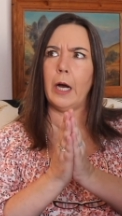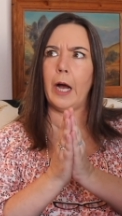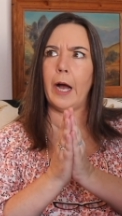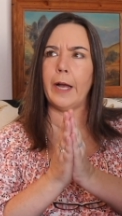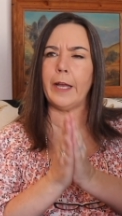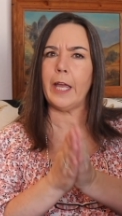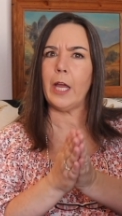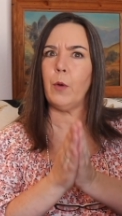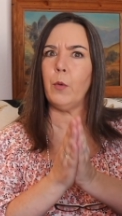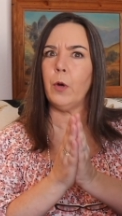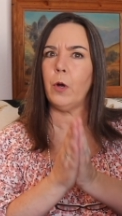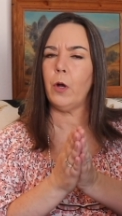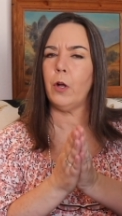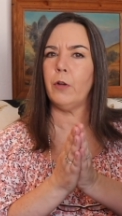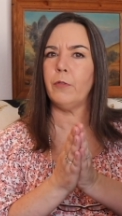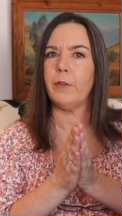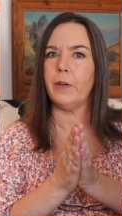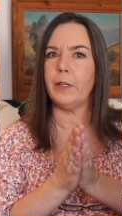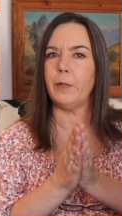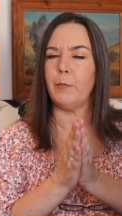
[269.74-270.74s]
I can't recall
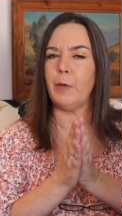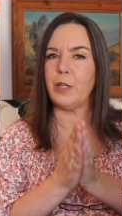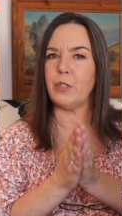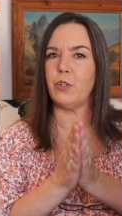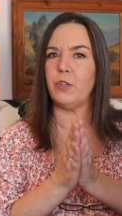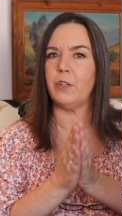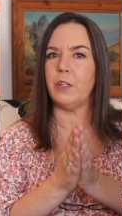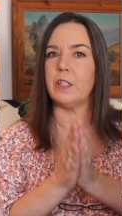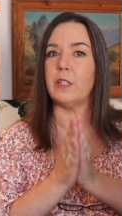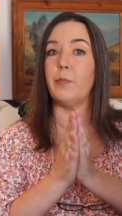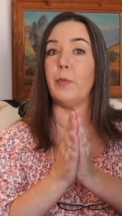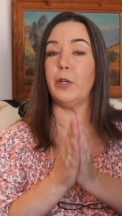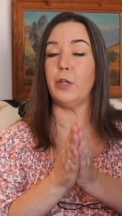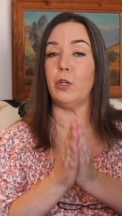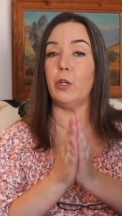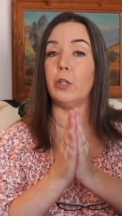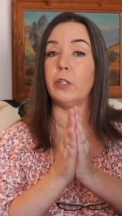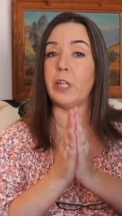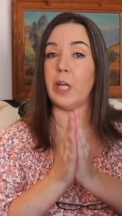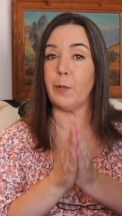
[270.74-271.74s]
if I mentioned this, but
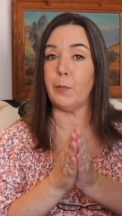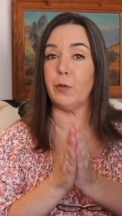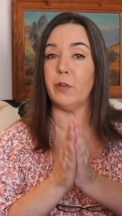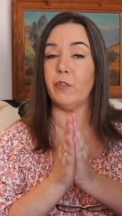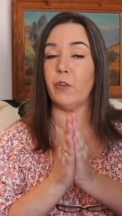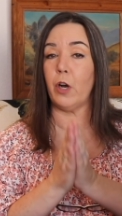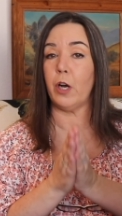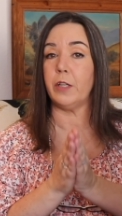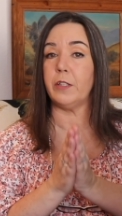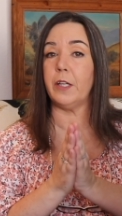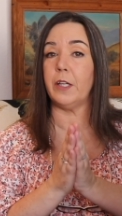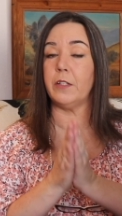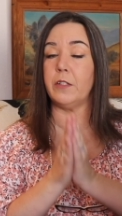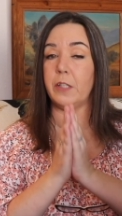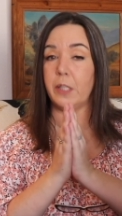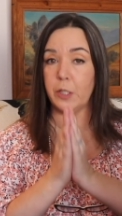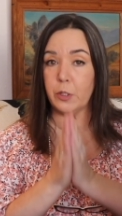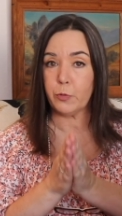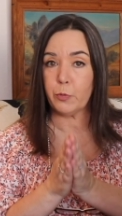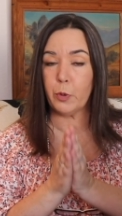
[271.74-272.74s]
table of contents
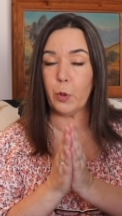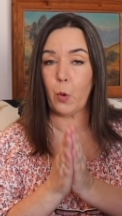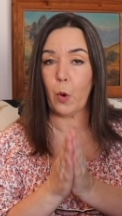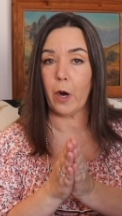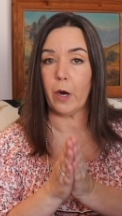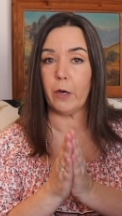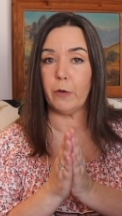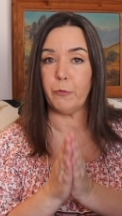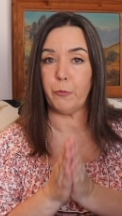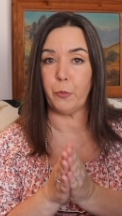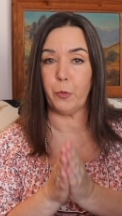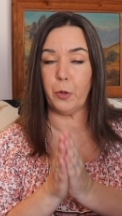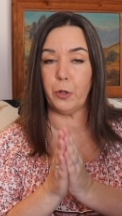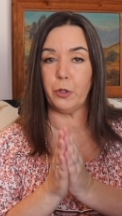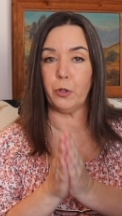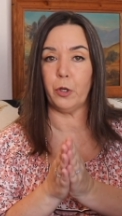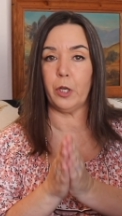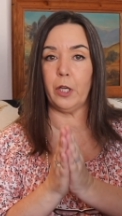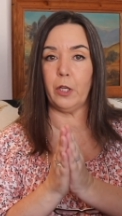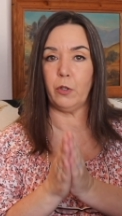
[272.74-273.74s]
is required for
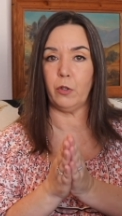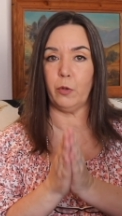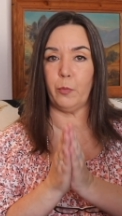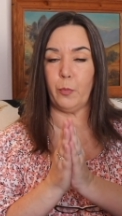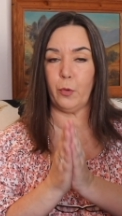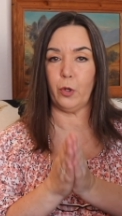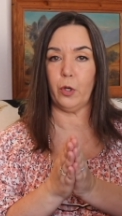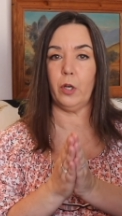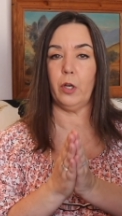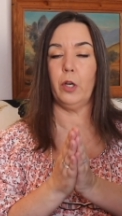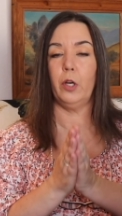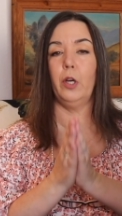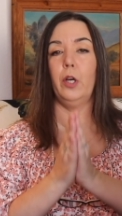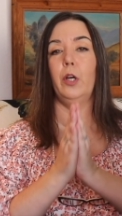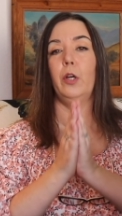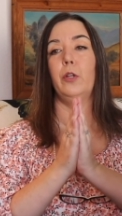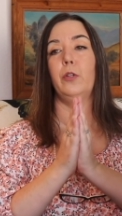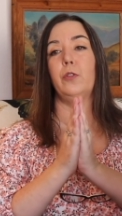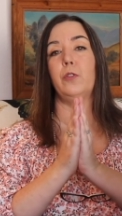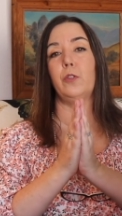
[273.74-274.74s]
your Kindle book.
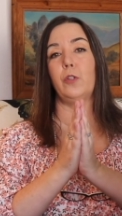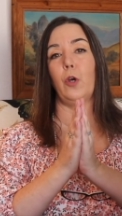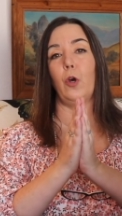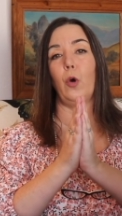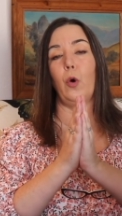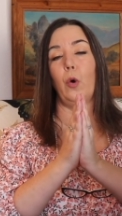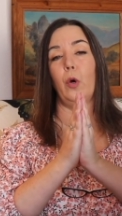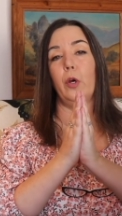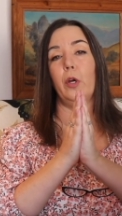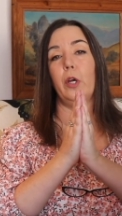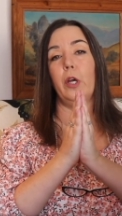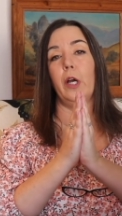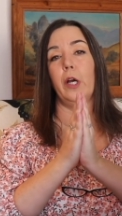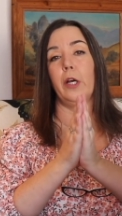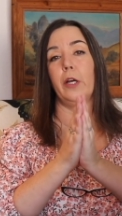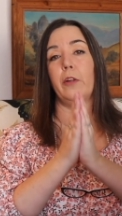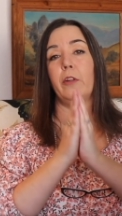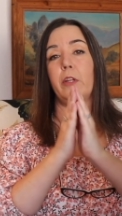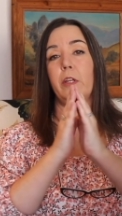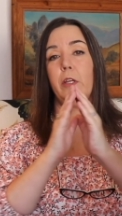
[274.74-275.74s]
So
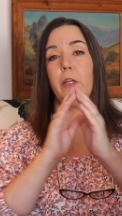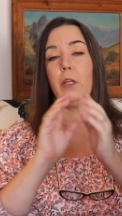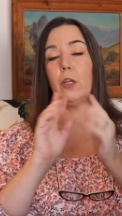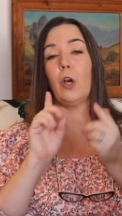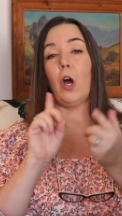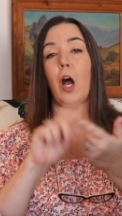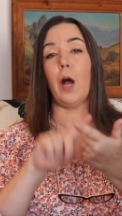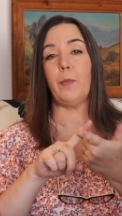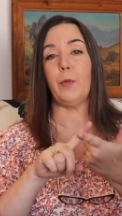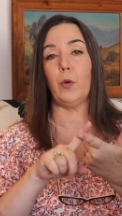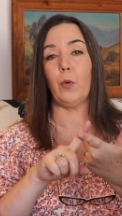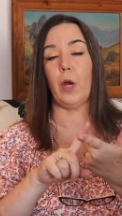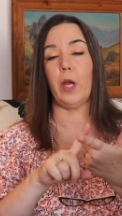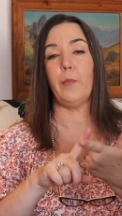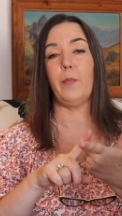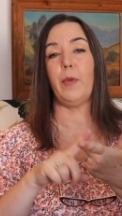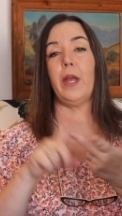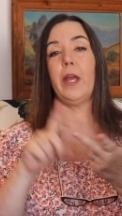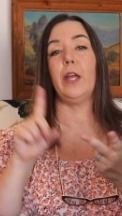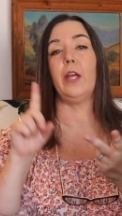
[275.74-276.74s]
uh, the
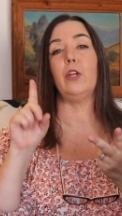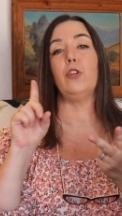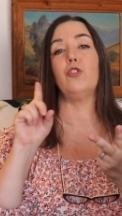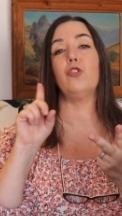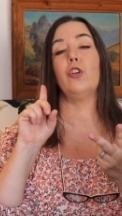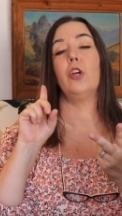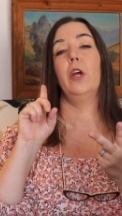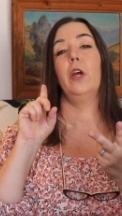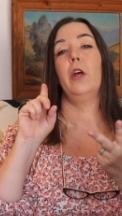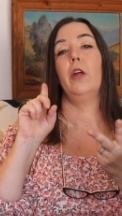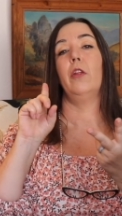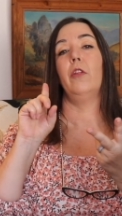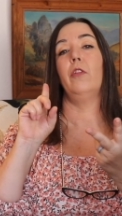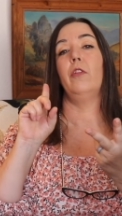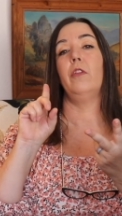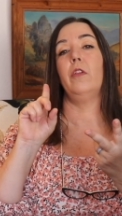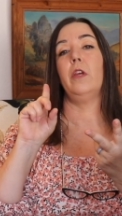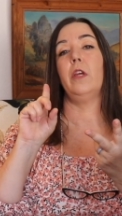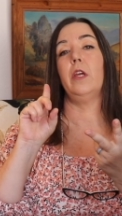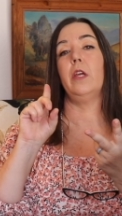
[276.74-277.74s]
copyright page,
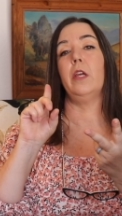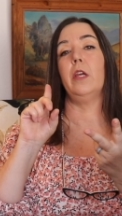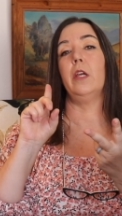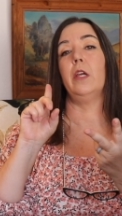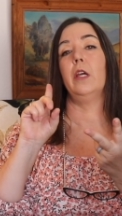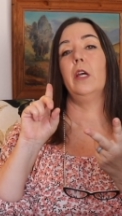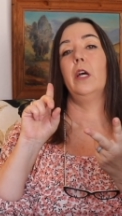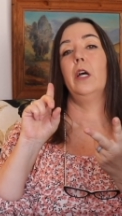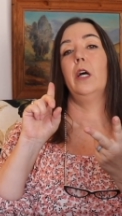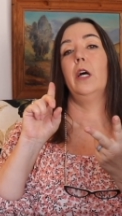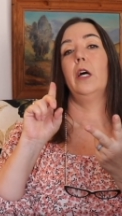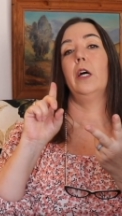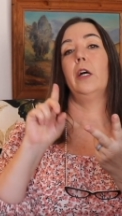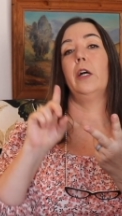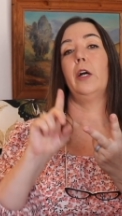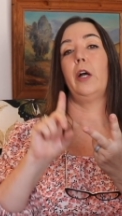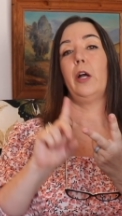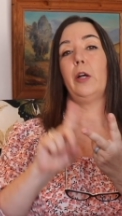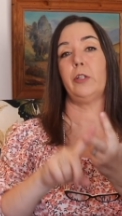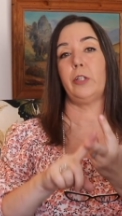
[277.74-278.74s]
the
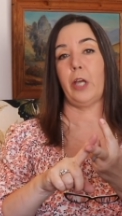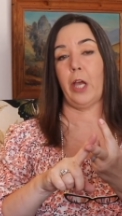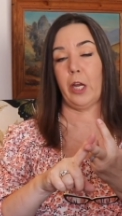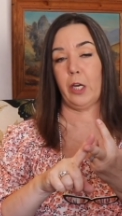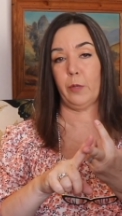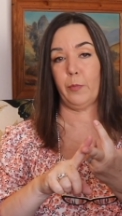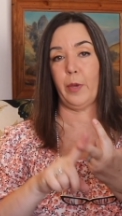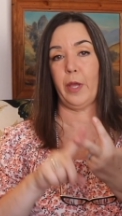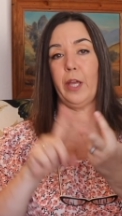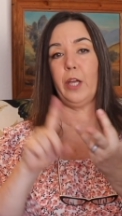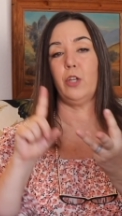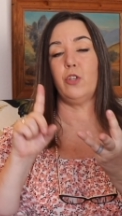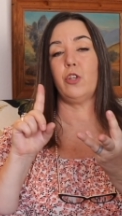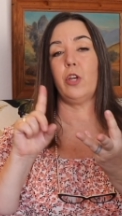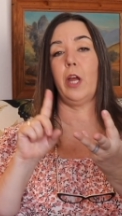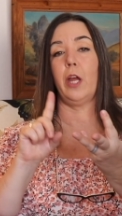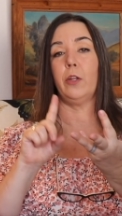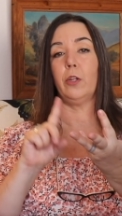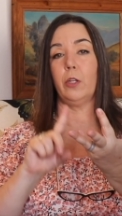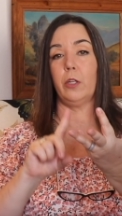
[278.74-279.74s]
title page,
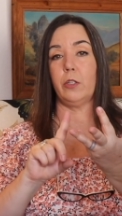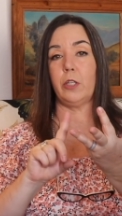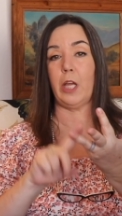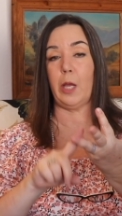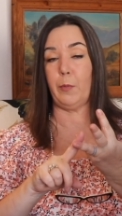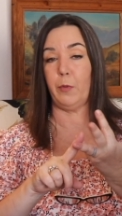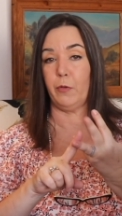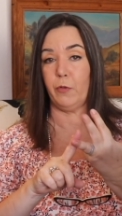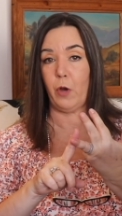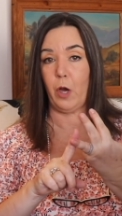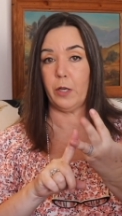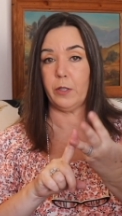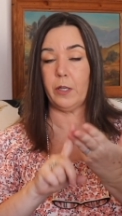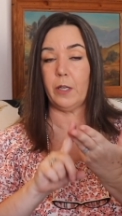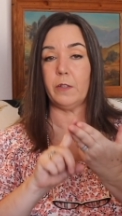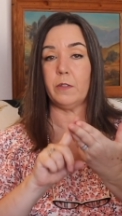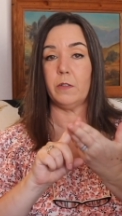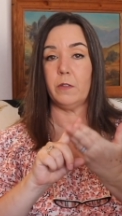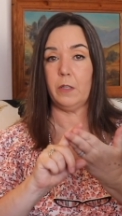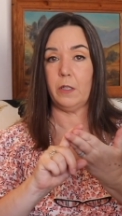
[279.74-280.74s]
and the table of
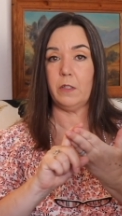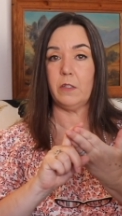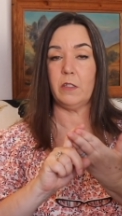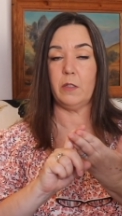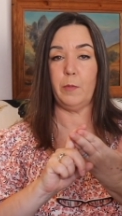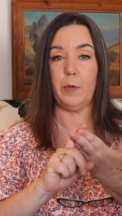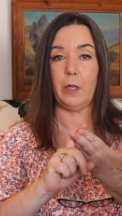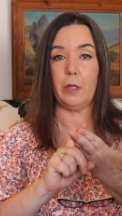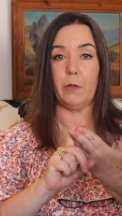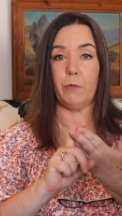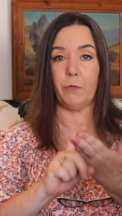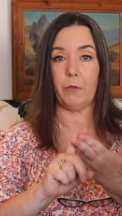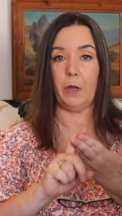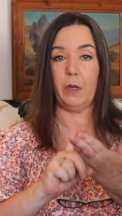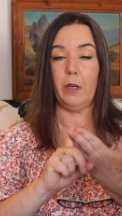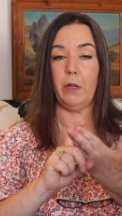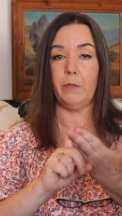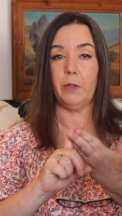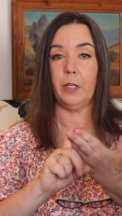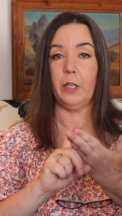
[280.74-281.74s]
contents needs to be in the
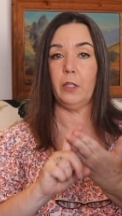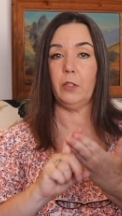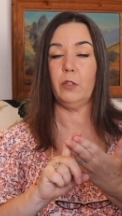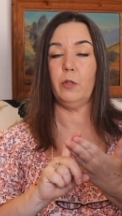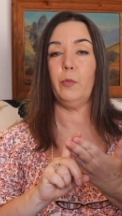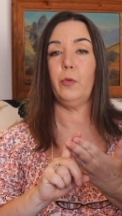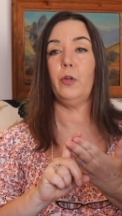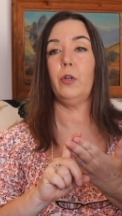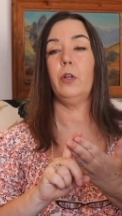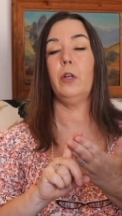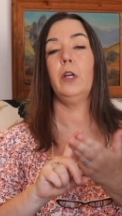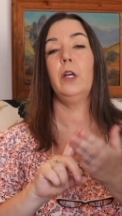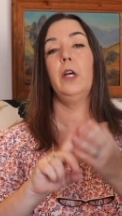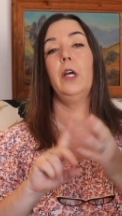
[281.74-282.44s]
front of a Kindle book.